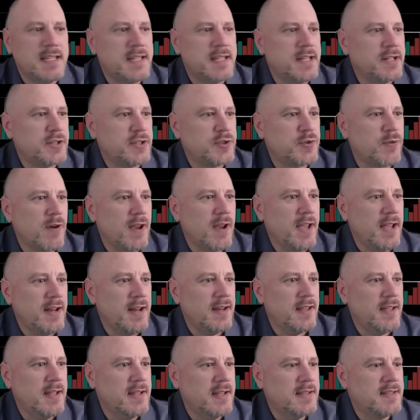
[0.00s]
a
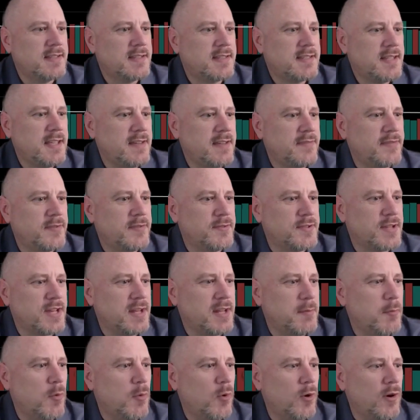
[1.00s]
trade and see if there's
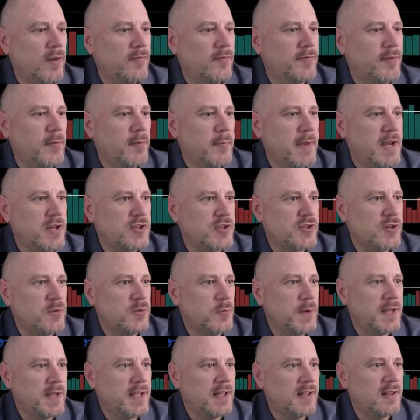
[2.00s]
any more information
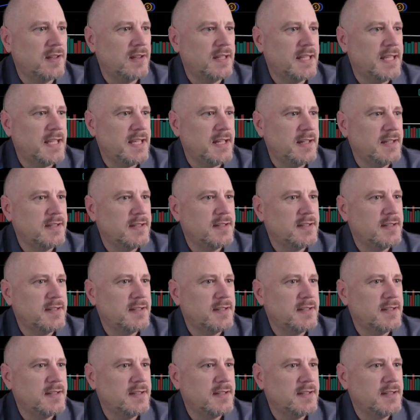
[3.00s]
we can glean